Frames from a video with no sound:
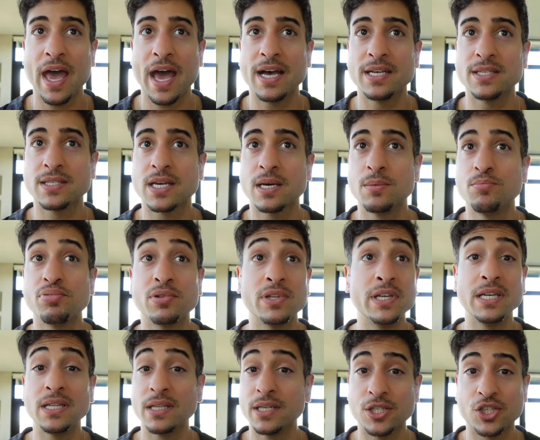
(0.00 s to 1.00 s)
has
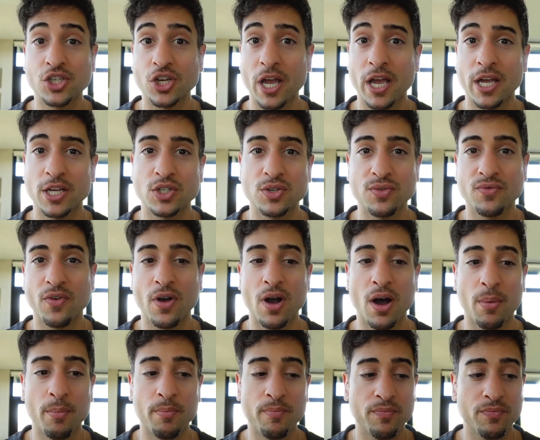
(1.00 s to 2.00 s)
completely changed
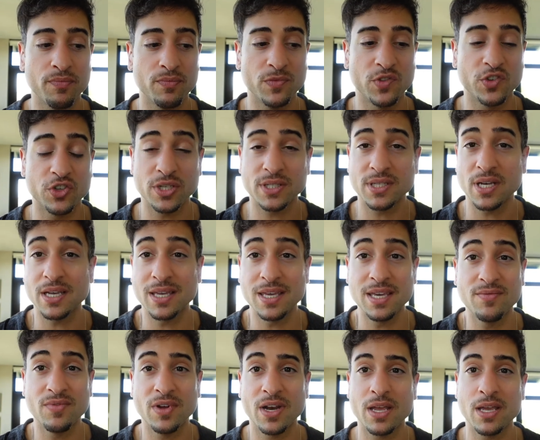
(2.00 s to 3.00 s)
from just
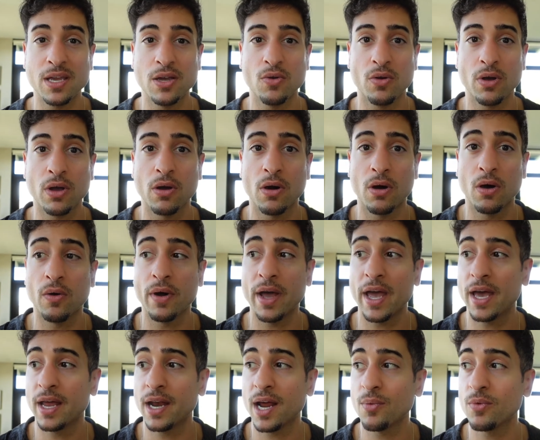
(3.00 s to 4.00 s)
even a year ago.
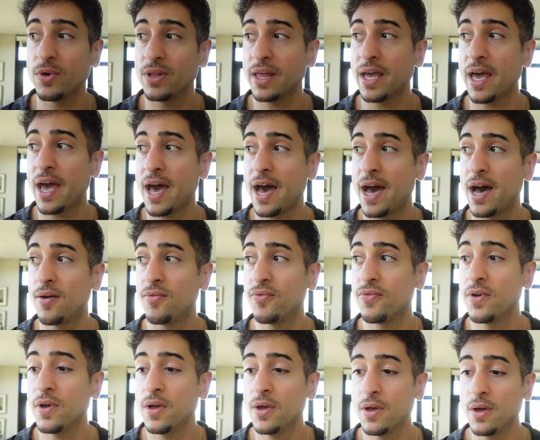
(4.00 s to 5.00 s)
And I really
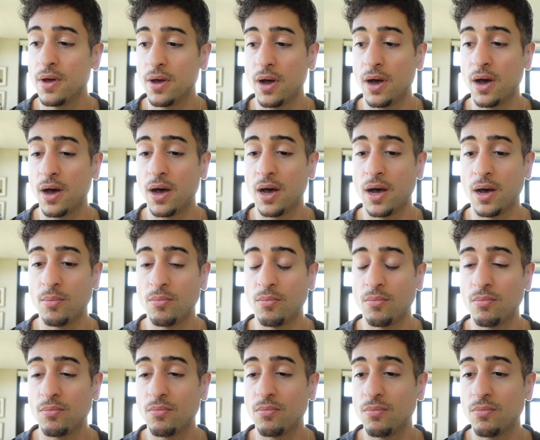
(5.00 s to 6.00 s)
have
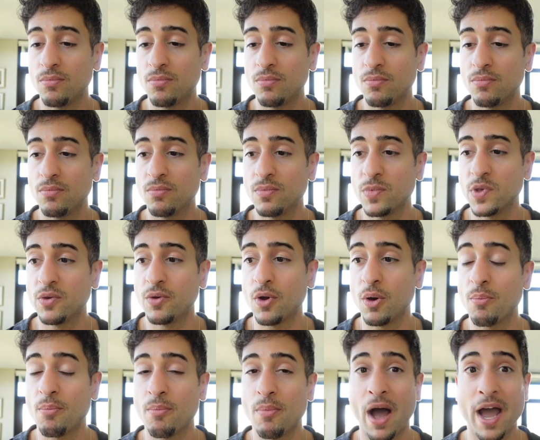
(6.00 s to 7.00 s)
um, you know
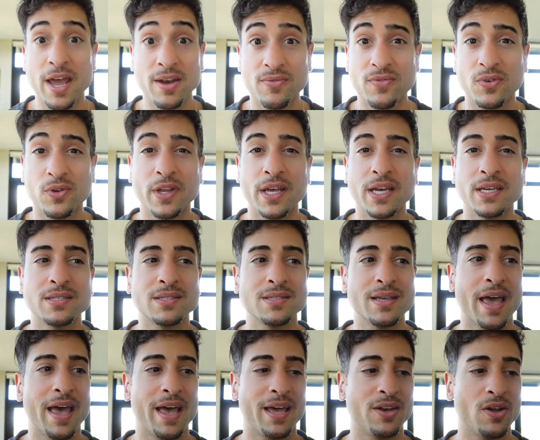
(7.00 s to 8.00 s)

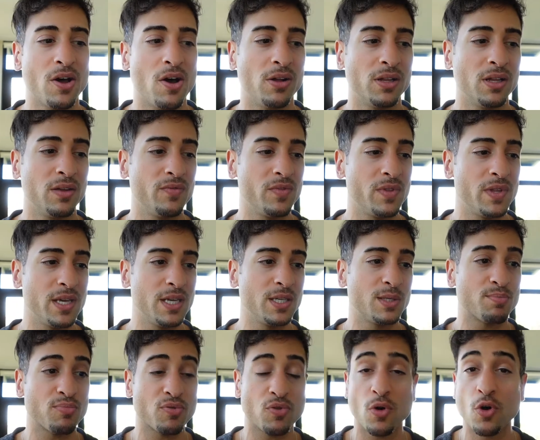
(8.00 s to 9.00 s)
mindfulness and all of these
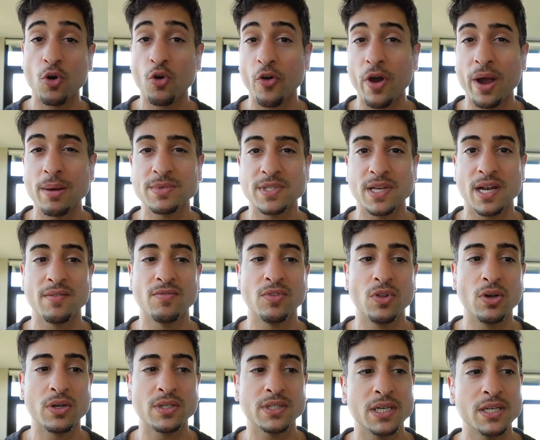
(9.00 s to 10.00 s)
programs that I've
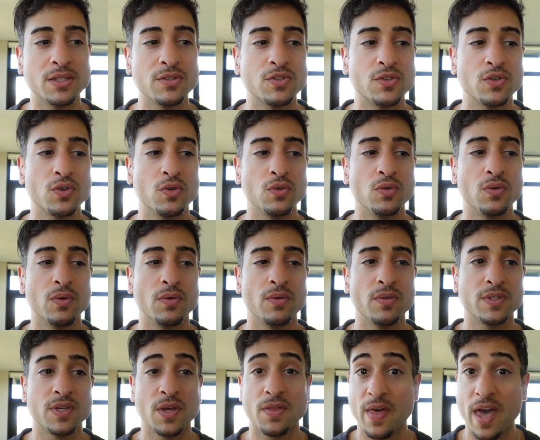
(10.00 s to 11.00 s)
looked into
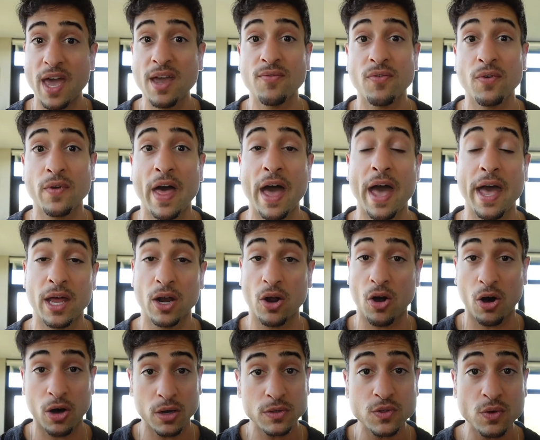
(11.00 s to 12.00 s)
to thank for that. And
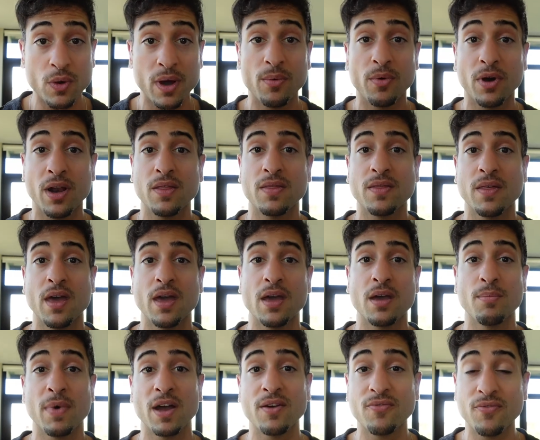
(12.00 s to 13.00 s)
also I want to
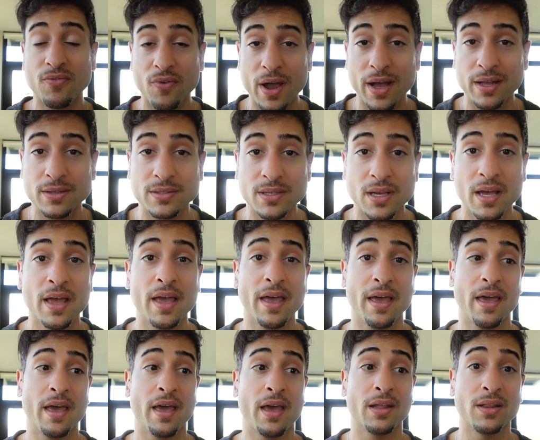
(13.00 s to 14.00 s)
thank my friend
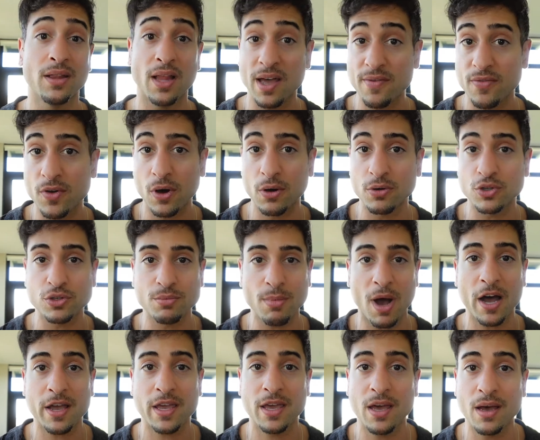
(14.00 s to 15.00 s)
and life coach
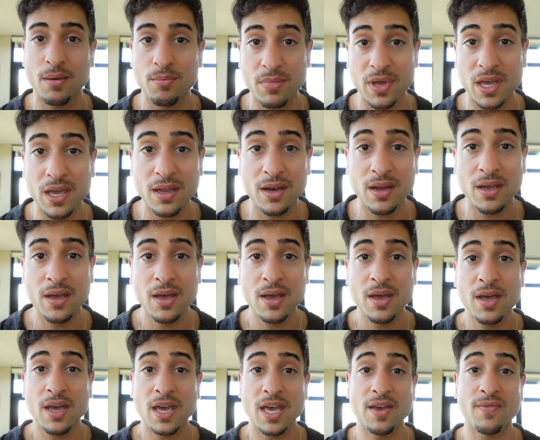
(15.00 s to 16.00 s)
Mahi Amin.
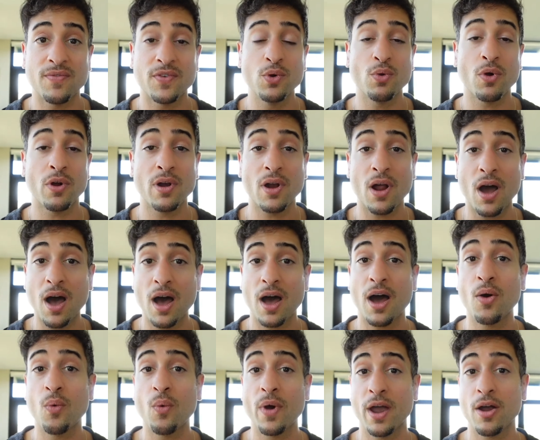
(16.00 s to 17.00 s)
If you are not
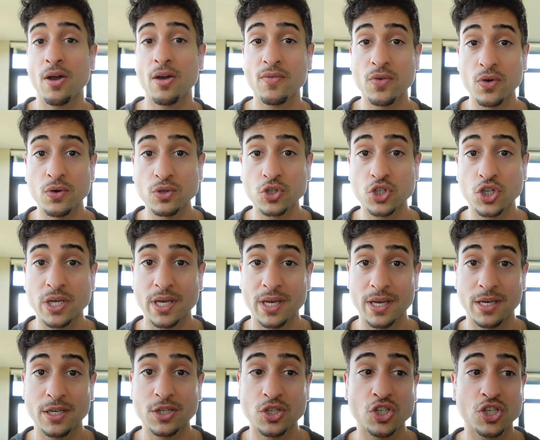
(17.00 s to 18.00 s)
aware of who she
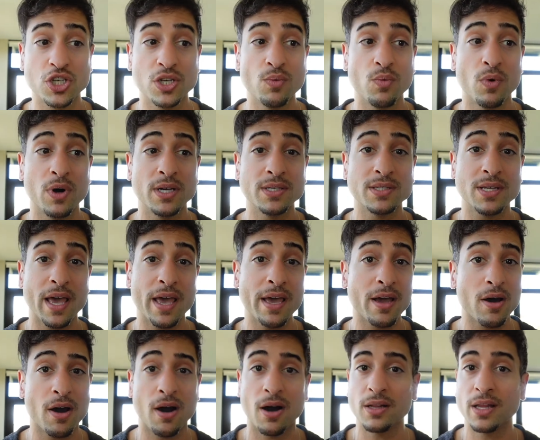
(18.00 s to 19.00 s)
is, she was a
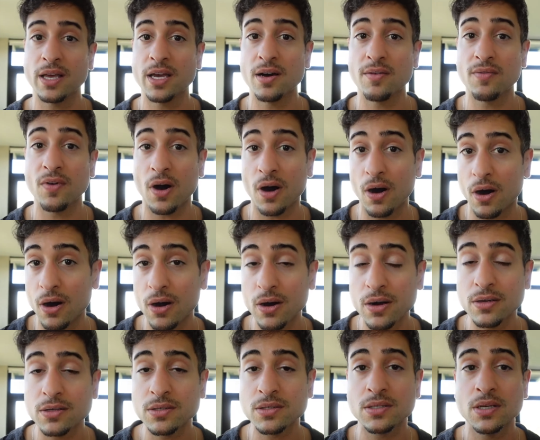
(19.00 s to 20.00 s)
colleague of
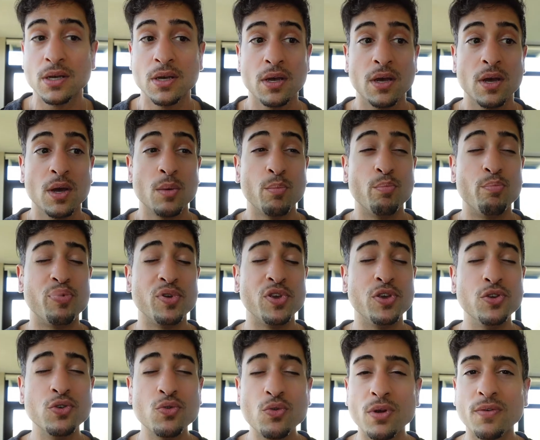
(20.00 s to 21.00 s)
ours.
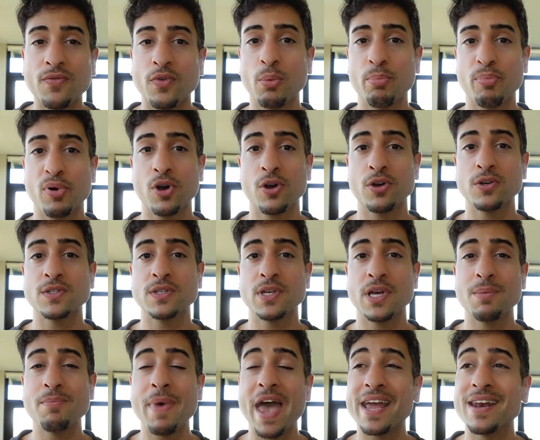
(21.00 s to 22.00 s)
Beautiful
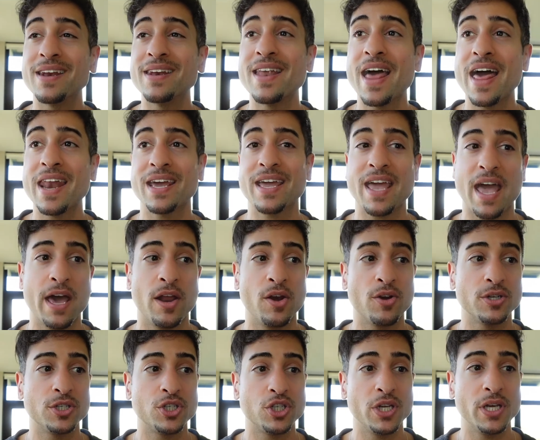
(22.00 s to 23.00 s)
person, magnetic
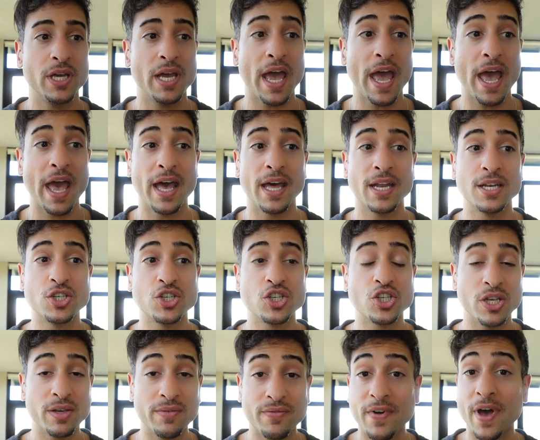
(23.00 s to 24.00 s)
energy, and
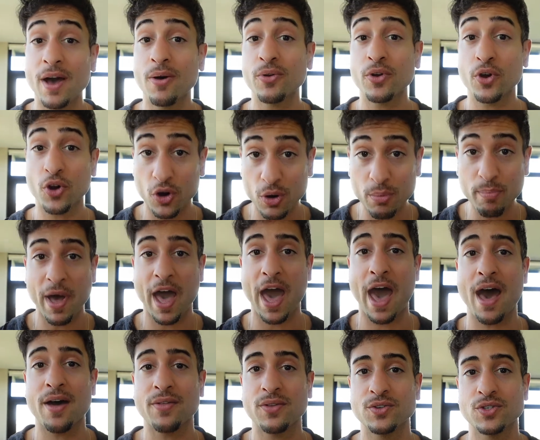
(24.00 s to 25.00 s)
she found her
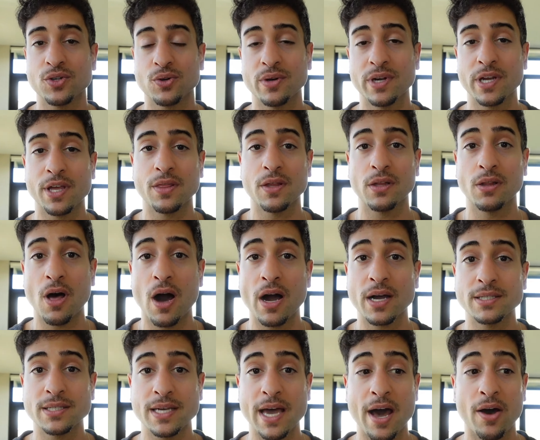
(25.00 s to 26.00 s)
path during the
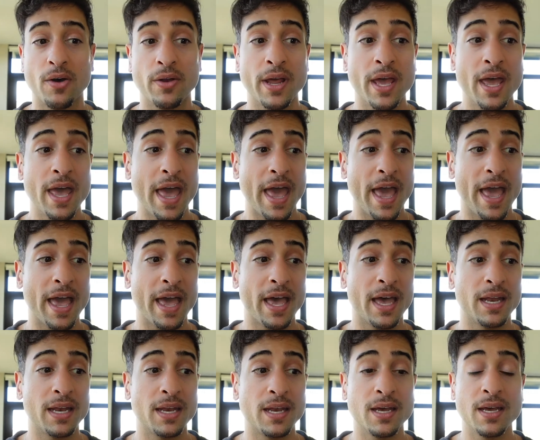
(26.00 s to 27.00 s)
lockdown
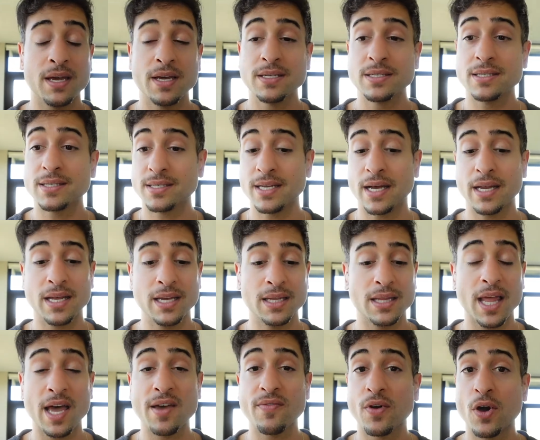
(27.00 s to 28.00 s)
and studied
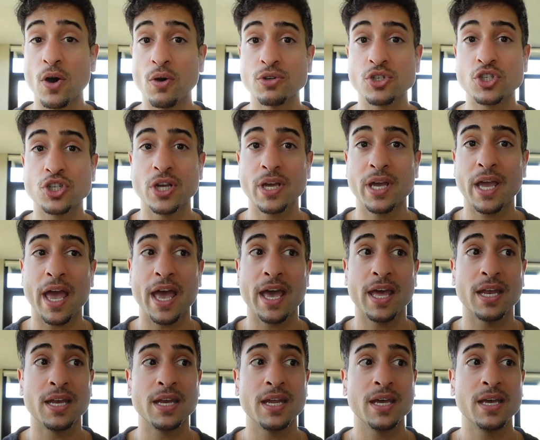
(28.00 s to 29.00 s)
life coaching
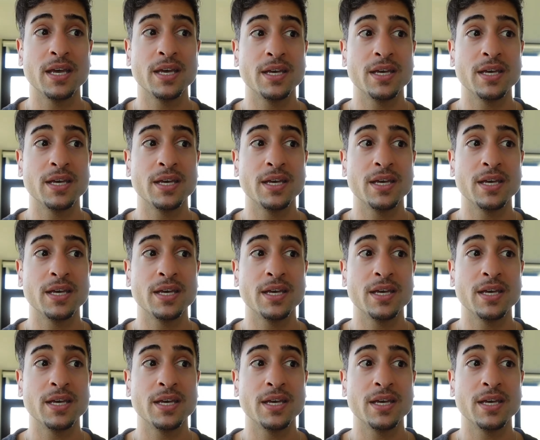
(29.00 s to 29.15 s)
and